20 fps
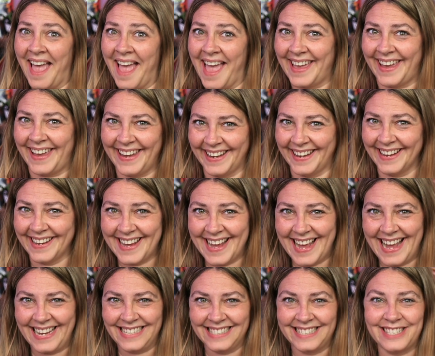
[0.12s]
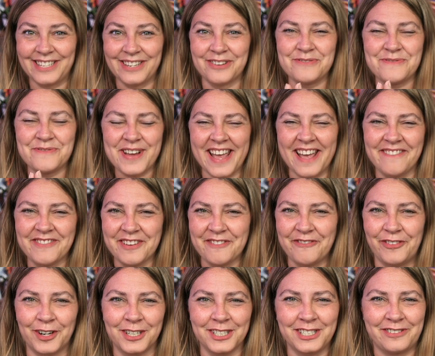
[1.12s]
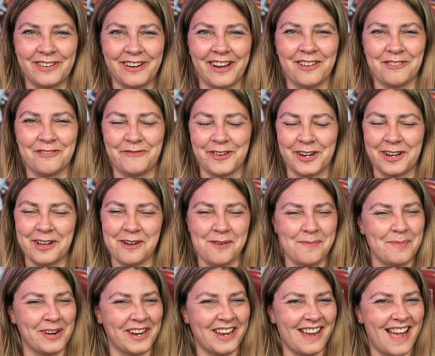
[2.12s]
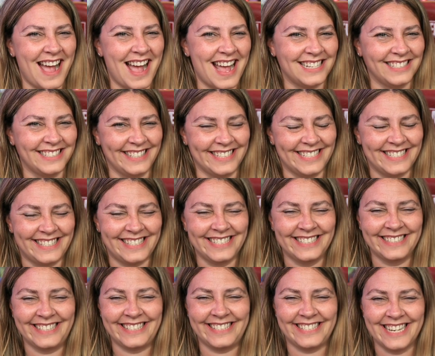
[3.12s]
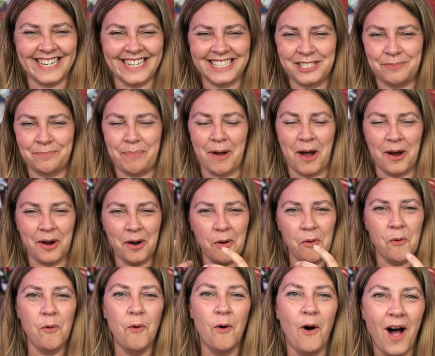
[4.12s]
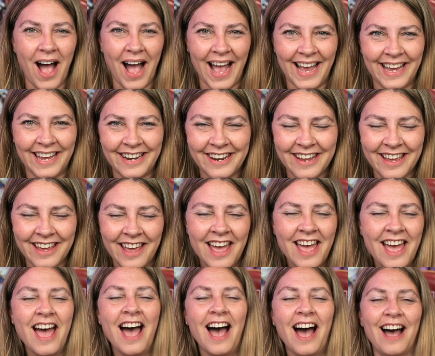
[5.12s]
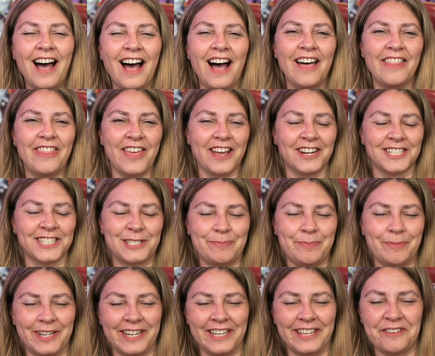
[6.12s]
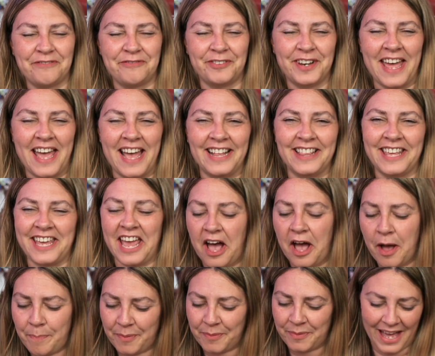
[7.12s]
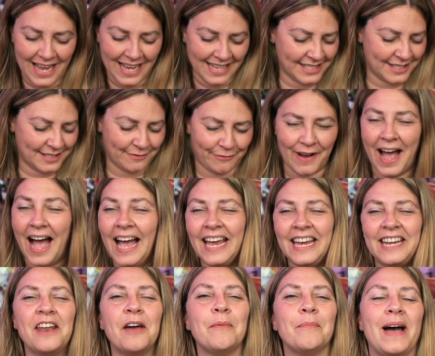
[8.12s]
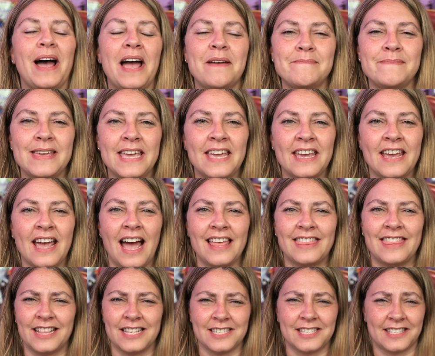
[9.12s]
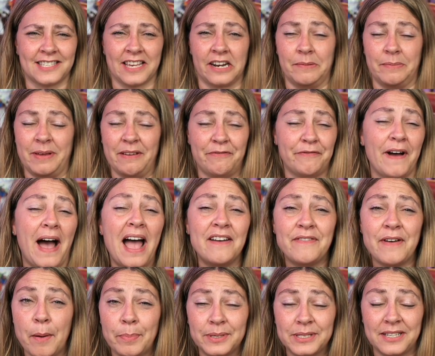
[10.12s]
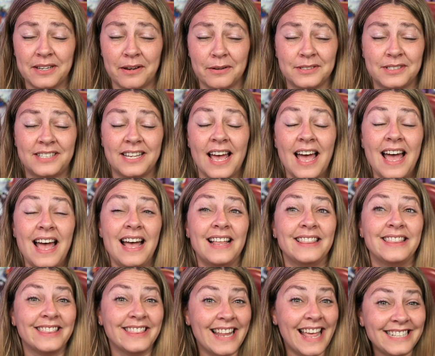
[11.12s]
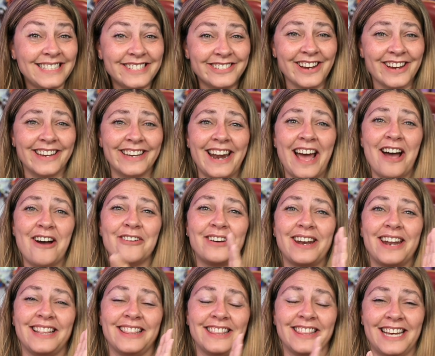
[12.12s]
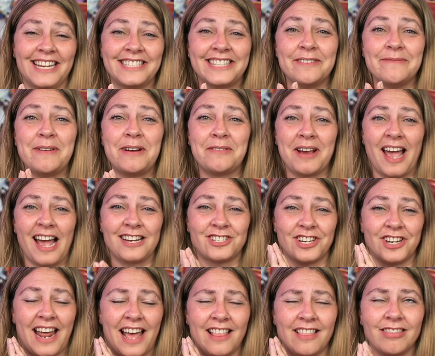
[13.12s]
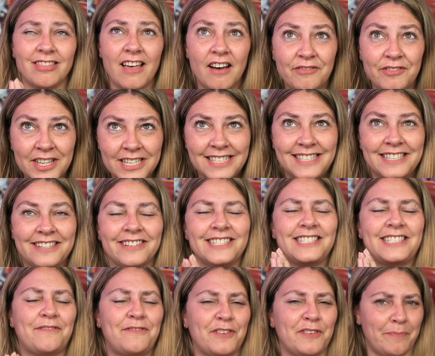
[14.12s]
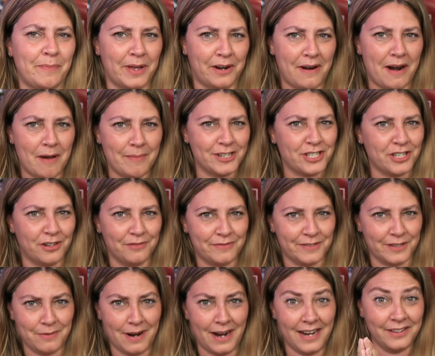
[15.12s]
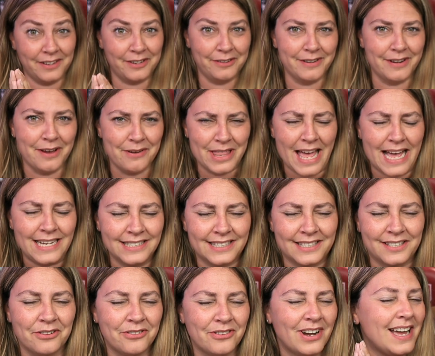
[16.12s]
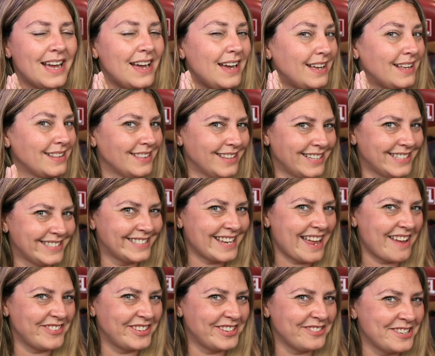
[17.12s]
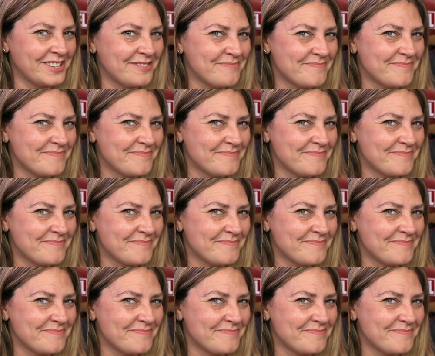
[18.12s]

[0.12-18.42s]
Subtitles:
Hey guys, so we have the first trailer for Cobra Kai Season 6 Part 1. They are splitting the finale up. That's fine by me. I think this is going to be 5 episodes. Let's check it out. Let's get my reaction. I love this series. If you've been around my channel for a while, you know that. So let's dive into it.